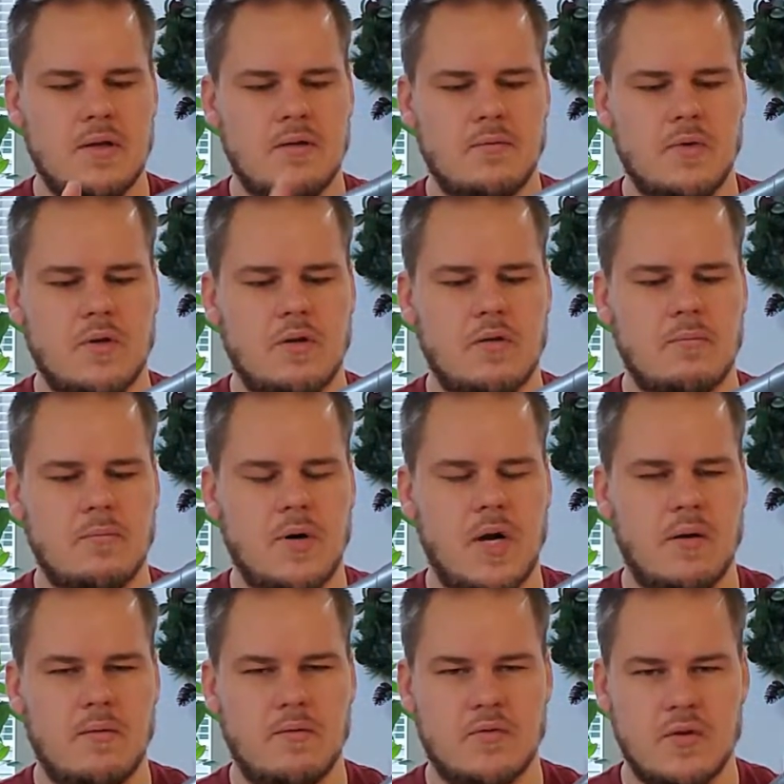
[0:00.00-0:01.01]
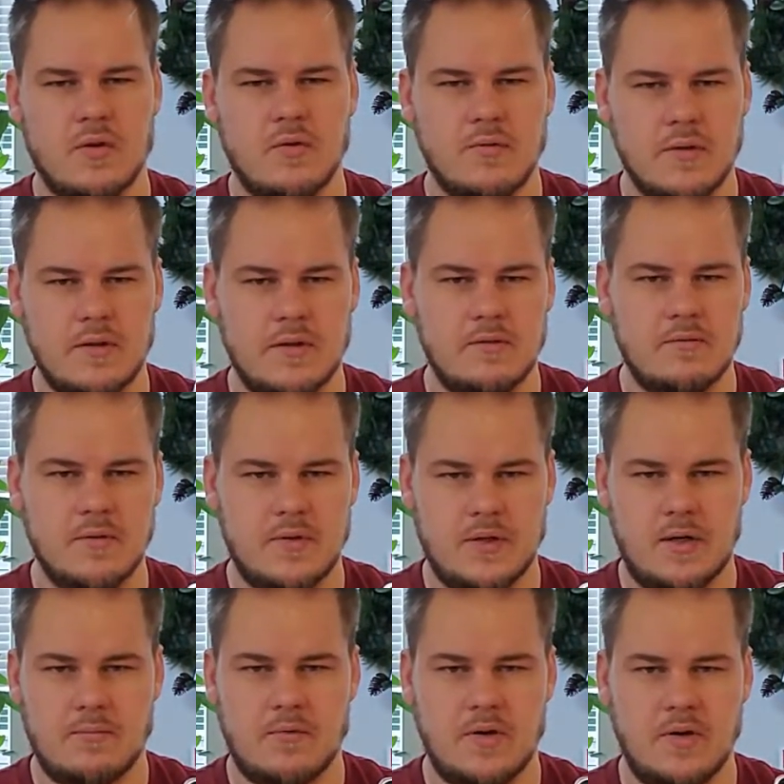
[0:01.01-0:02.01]
One of the problems though with the
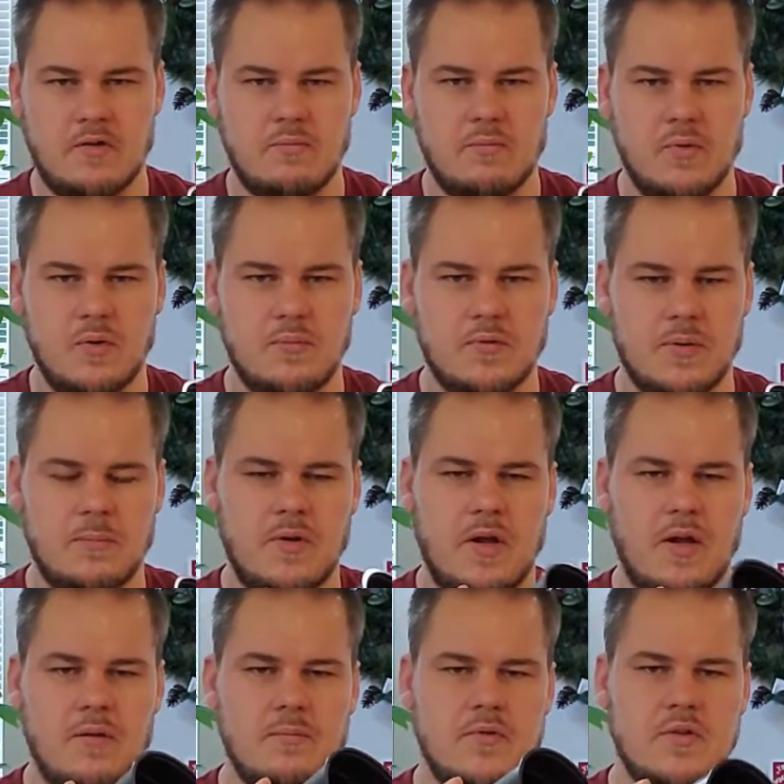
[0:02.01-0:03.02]
Amaryllis bulb sometimes